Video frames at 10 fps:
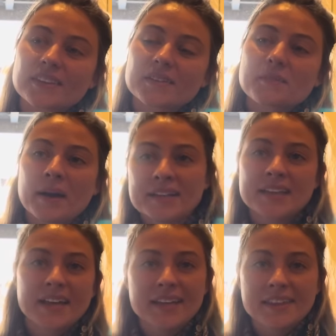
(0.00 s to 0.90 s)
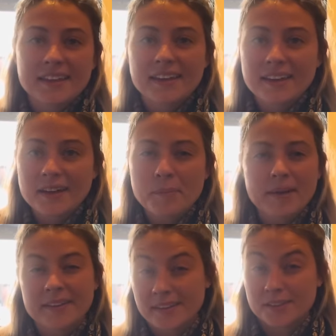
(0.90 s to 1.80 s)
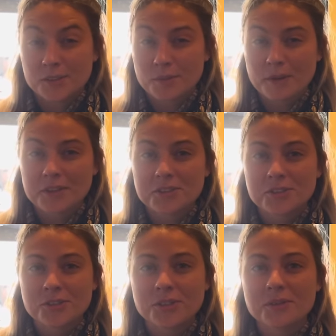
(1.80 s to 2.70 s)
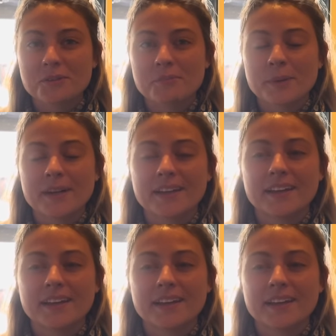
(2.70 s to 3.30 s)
meditating, thinking. I probably think too much too, but